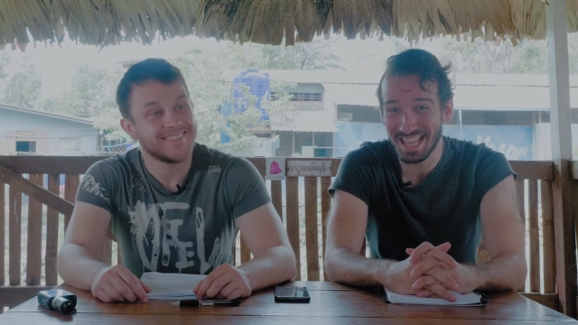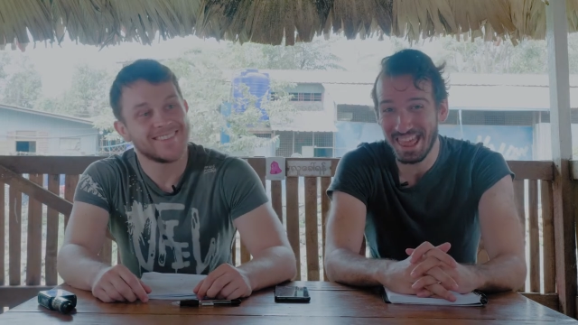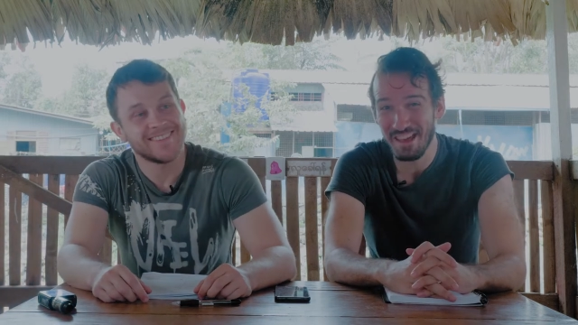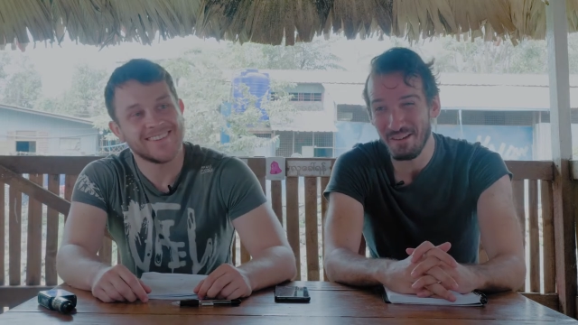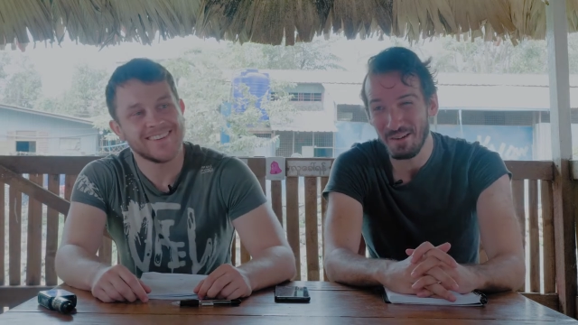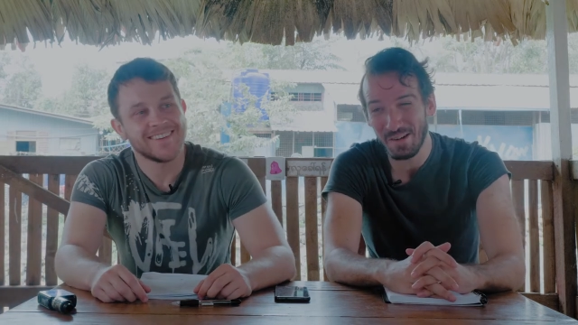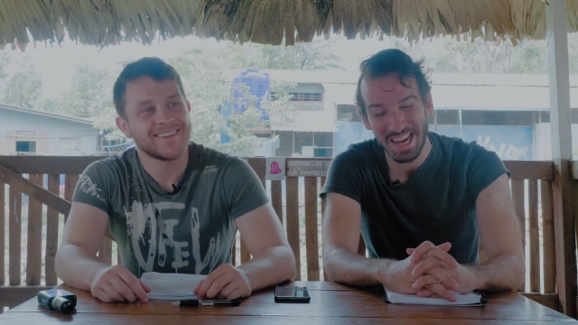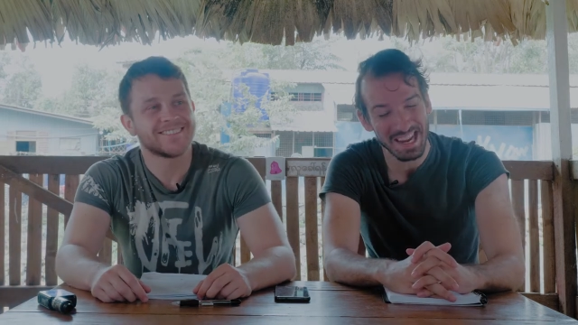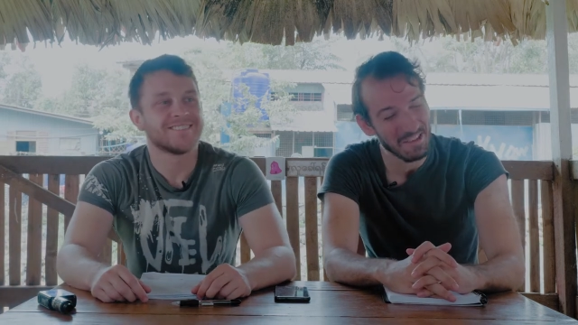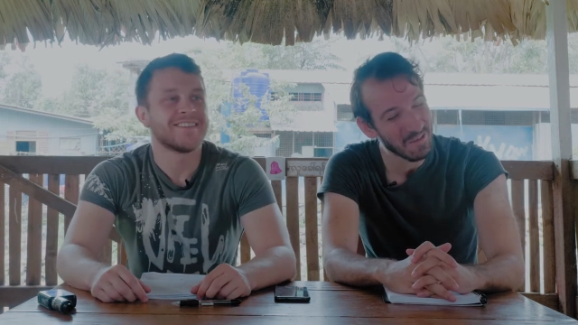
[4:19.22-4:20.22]
Speaker 1: in the
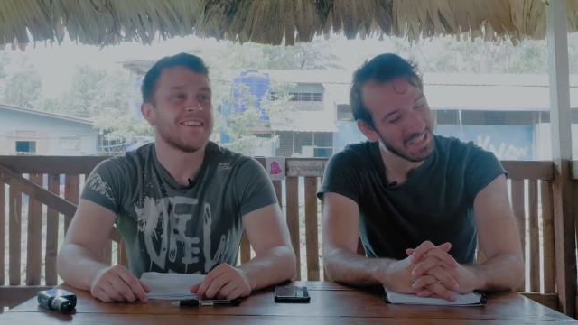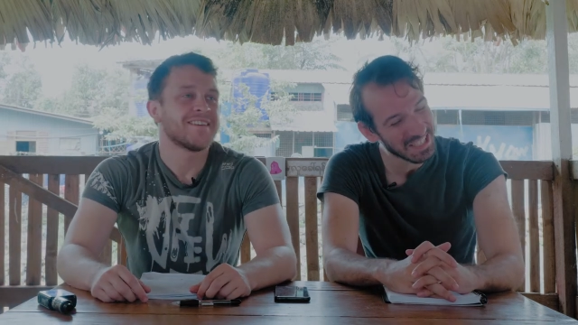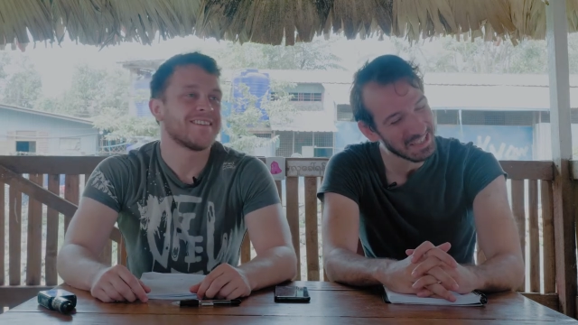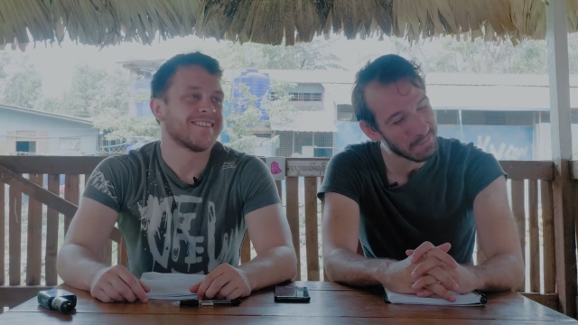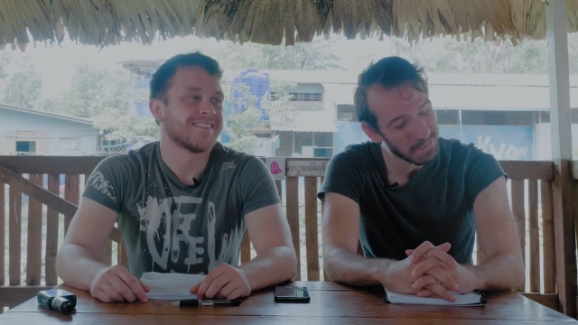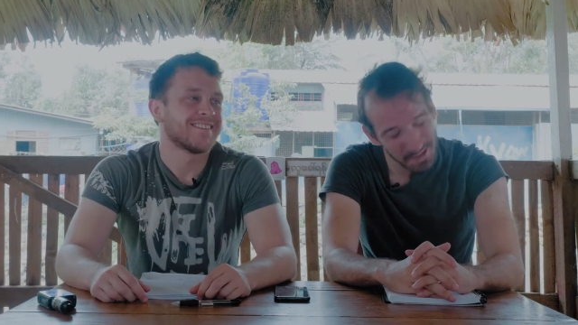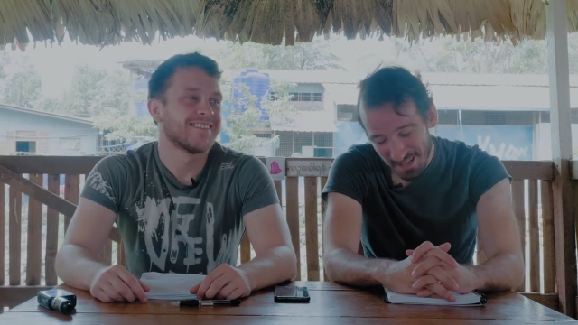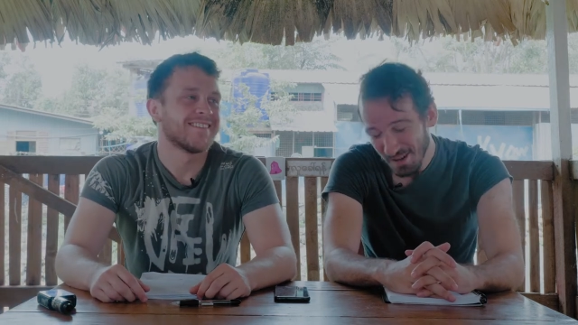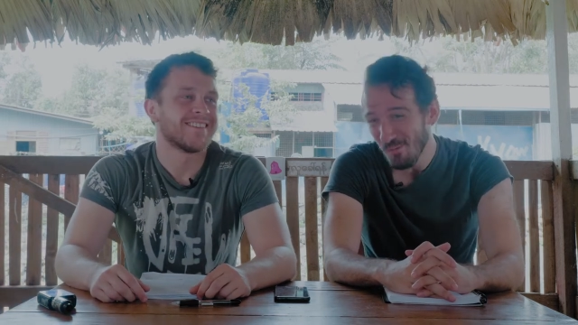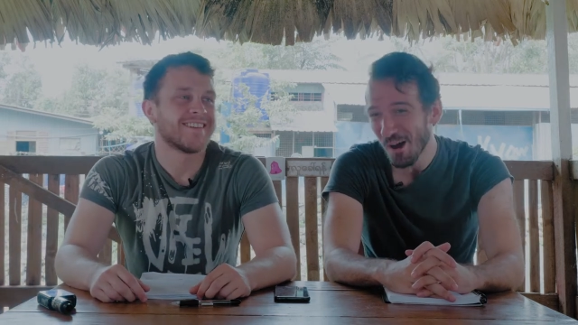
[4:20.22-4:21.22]
ring, which is
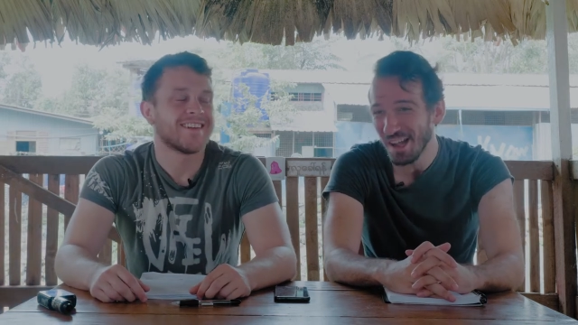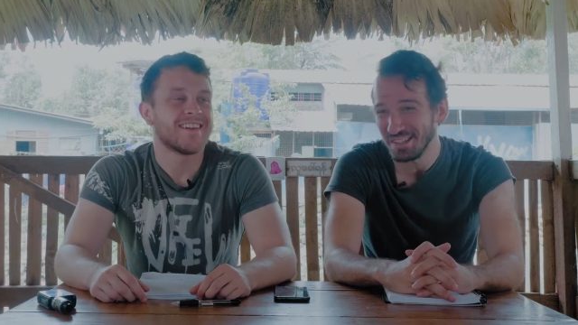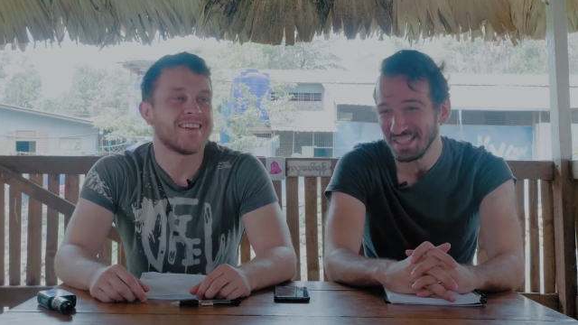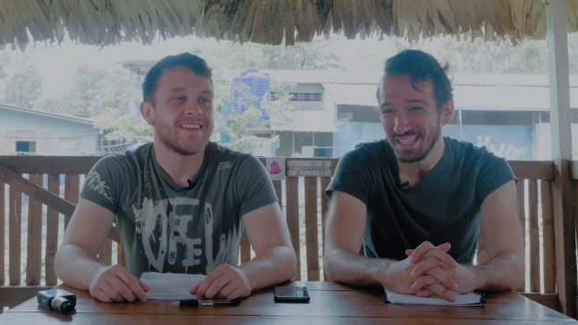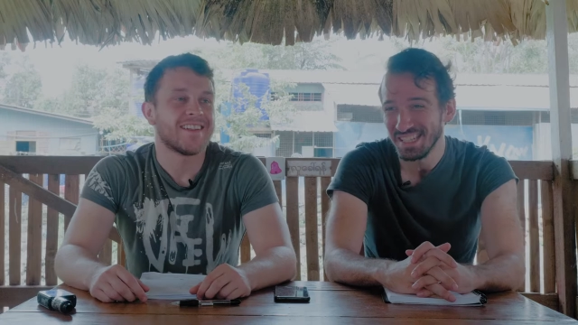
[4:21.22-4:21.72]
pretty wild.